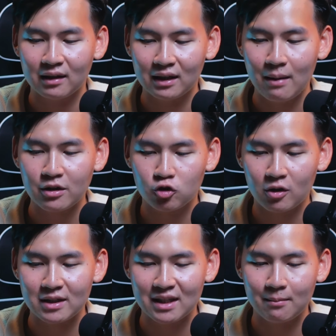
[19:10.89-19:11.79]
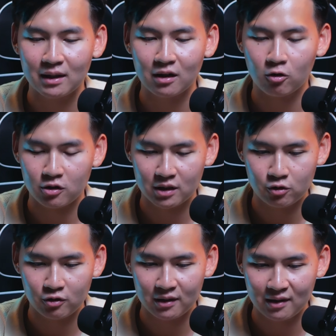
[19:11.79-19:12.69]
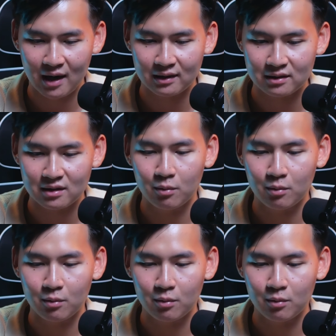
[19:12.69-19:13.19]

Imagine trying to send money across country in the 90s.